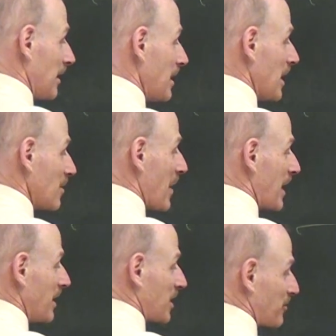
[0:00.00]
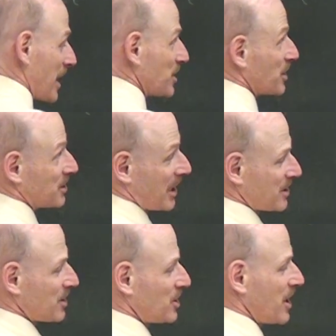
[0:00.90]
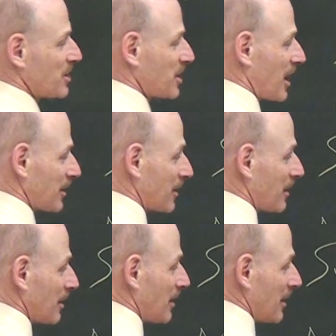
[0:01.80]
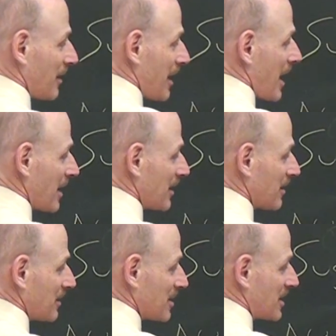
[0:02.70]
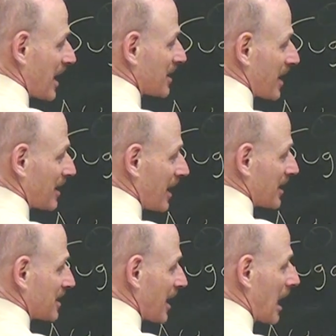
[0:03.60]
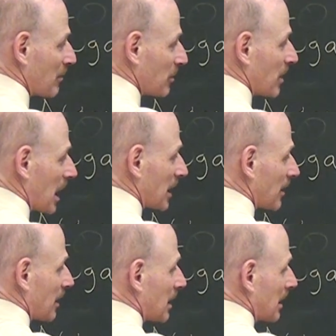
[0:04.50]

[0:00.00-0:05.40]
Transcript: then the Benedict's reagent doesn't change color, and it stays that nice sky blue color.